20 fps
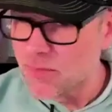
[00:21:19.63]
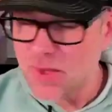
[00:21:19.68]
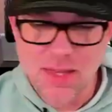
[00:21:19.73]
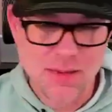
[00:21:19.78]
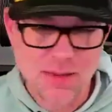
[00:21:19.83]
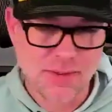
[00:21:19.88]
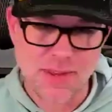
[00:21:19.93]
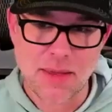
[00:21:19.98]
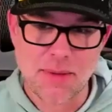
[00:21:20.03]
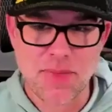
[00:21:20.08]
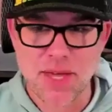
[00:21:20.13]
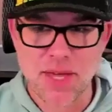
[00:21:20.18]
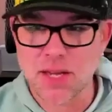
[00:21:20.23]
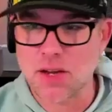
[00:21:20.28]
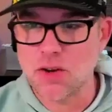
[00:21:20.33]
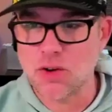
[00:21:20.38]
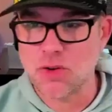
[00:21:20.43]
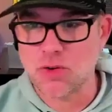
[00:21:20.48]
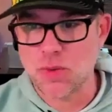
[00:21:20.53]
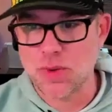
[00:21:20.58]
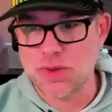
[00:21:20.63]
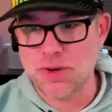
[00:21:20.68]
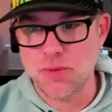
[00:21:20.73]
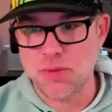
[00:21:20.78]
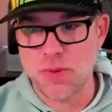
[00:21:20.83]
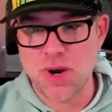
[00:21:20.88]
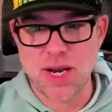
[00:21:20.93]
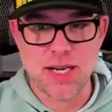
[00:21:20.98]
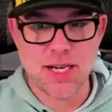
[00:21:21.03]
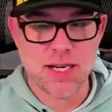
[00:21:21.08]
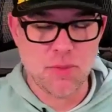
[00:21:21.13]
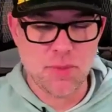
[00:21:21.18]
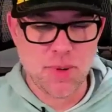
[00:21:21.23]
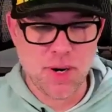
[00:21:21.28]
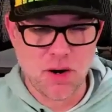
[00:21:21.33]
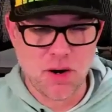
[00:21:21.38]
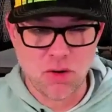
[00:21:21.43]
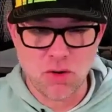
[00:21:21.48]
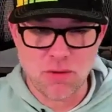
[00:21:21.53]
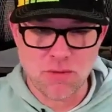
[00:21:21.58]
And same thing goes with your branded
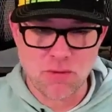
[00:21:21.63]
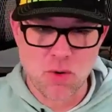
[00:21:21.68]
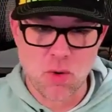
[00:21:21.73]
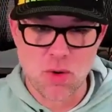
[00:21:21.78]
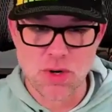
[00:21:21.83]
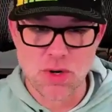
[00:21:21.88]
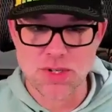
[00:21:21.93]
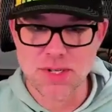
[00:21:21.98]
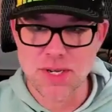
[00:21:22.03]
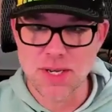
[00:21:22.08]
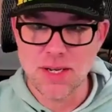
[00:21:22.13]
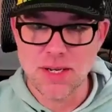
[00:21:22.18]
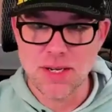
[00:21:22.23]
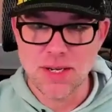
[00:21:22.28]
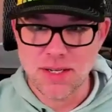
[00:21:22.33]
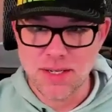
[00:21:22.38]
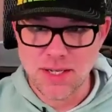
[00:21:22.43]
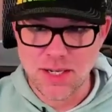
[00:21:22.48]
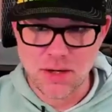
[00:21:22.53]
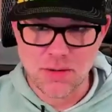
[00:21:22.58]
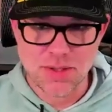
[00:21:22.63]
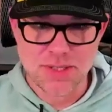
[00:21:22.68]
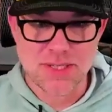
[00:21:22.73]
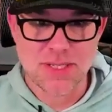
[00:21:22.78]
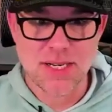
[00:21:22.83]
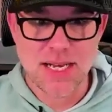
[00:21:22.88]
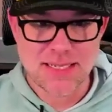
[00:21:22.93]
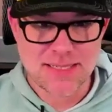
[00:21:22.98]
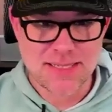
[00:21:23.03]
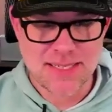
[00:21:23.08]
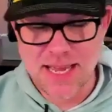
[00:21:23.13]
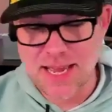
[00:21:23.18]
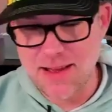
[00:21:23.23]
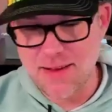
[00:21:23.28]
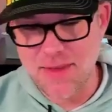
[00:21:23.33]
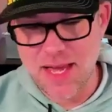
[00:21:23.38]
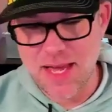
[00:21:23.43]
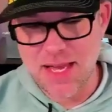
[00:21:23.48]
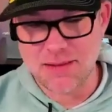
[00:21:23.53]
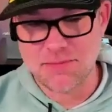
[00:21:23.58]
apparel, of course. It's nice to
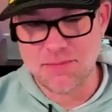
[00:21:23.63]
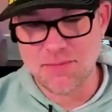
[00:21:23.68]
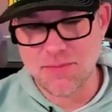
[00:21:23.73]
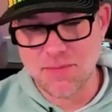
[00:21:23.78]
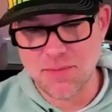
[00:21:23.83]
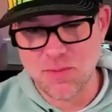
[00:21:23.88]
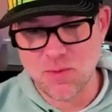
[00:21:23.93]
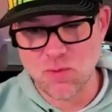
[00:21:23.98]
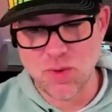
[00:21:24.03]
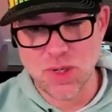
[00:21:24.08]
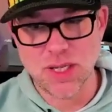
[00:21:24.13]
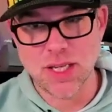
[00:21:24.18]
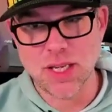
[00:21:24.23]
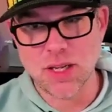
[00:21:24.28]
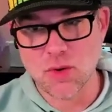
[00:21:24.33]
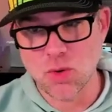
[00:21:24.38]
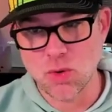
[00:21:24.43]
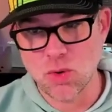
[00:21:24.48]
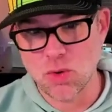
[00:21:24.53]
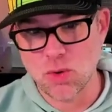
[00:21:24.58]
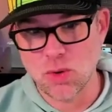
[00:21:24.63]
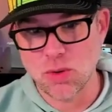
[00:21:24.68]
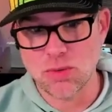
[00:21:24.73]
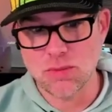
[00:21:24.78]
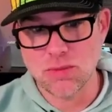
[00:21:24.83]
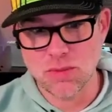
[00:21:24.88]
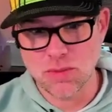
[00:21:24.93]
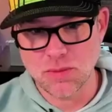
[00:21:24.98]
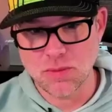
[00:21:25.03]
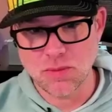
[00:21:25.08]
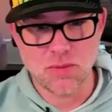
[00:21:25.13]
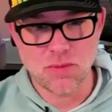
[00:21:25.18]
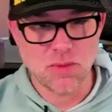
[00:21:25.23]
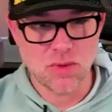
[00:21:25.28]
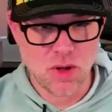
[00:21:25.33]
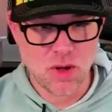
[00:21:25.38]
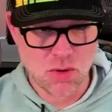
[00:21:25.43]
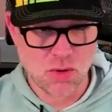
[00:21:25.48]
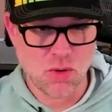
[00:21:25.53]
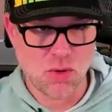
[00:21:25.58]
have that really cool
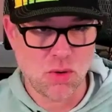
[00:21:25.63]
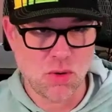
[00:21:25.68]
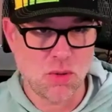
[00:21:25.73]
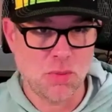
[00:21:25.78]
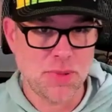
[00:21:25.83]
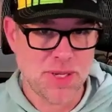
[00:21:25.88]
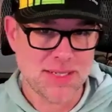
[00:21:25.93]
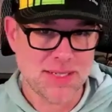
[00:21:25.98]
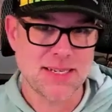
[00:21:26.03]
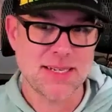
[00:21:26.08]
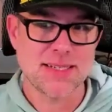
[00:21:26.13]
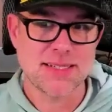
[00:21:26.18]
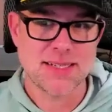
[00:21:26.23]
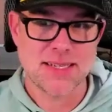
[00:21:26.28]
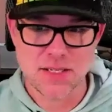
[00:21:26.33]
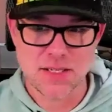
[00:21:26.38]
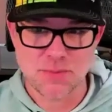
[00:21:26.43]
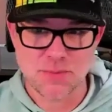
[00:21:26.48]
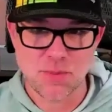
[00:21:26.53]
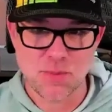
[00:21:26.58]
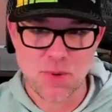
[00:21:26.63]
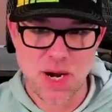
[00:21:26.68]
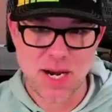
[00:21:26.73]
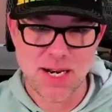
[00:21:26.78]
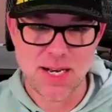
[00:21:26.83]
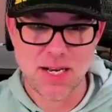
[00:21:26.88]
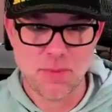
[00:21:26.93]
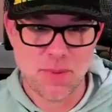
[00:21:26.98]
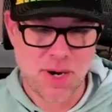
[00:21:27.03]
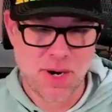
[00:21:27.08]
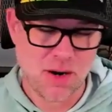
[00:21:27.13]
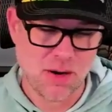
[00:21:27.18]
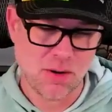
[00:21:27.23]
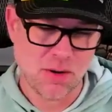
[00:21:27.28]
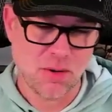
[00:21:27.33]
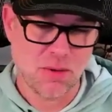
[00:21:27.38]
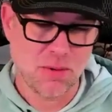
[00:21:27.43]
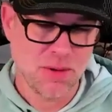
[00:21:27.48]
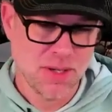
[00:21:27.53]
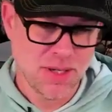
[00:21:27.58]
local businesses branded
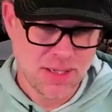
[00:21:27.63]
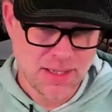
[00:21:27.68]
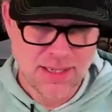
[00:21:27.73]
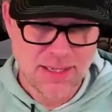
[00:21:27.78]
apparel